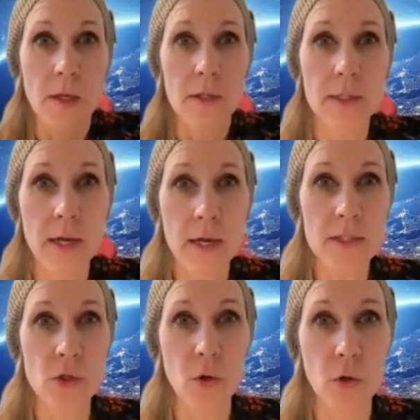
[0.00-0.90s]
Yeah,
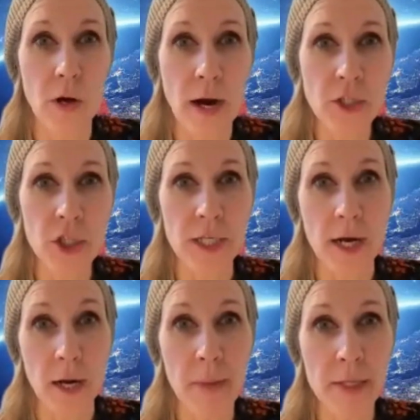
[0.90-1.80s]
so actually
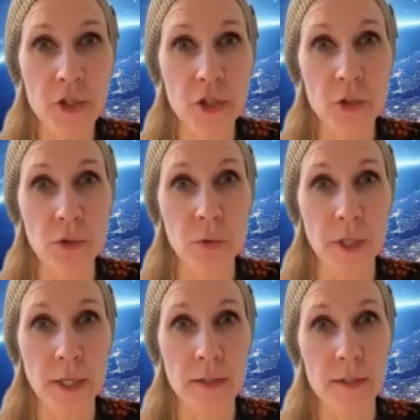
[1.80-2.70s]
I met you
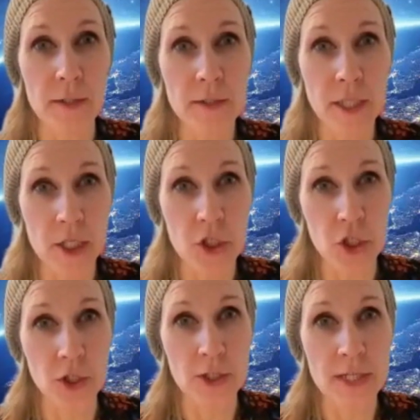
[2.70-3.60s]
in
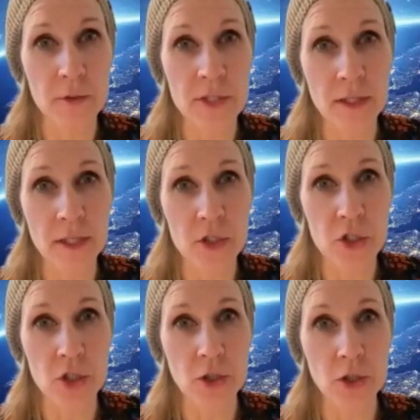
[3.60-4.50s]
Kitchener, downtown
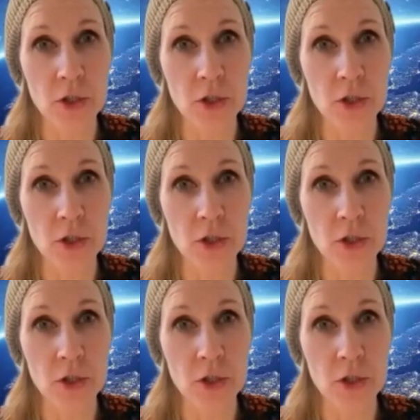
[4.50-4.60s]
Kitchener.